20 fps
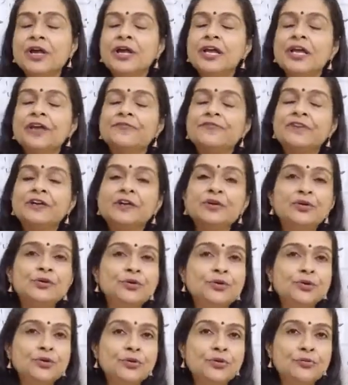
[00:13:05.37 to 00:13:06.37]
If you
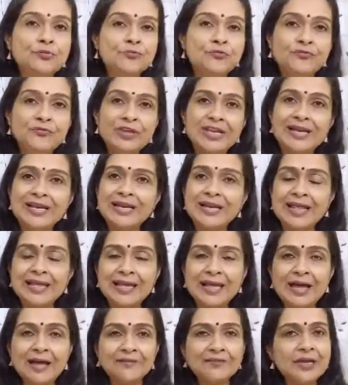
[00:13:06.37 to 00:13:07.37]
don't feel like
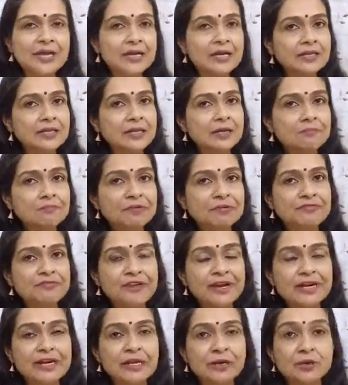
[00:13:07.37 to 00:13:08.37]
having anything,
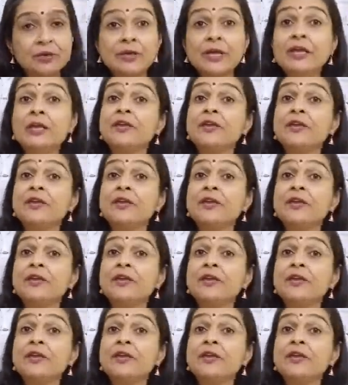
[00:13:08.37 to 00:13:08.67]
perfectly okay.